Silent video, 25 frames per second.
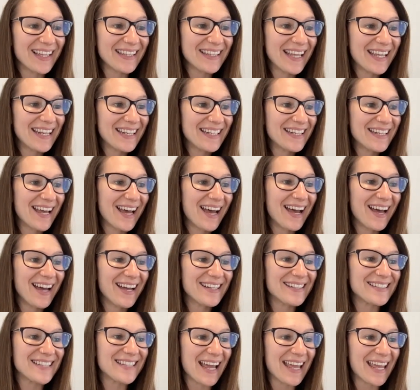
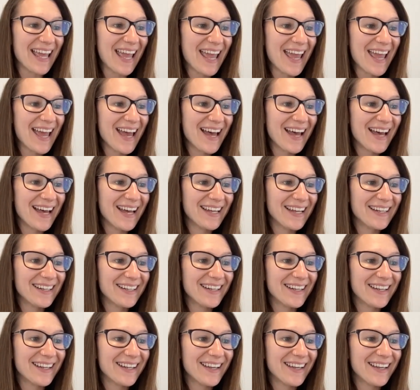Linda, Diane,